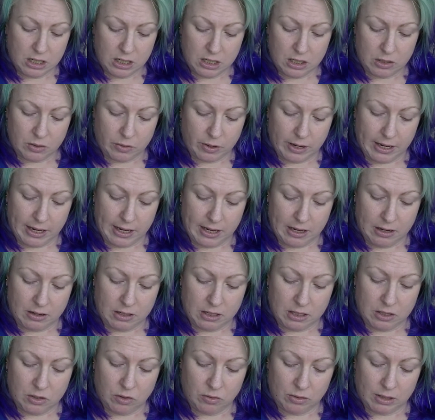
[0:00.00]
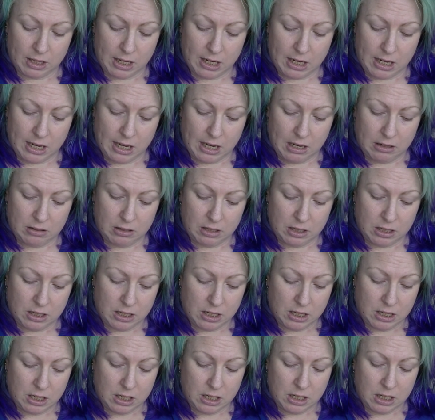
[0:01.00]
So I took that out.
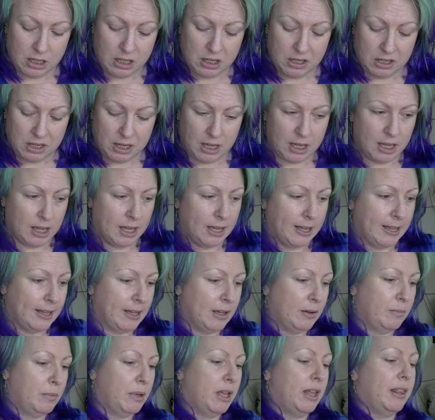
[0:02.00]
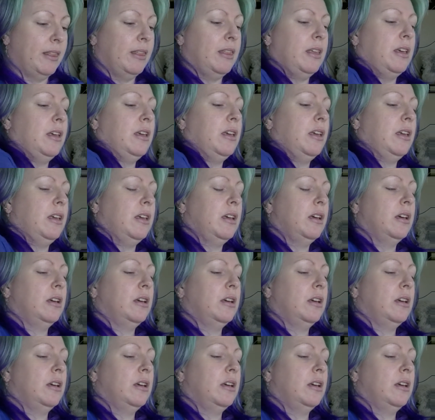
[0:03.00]
The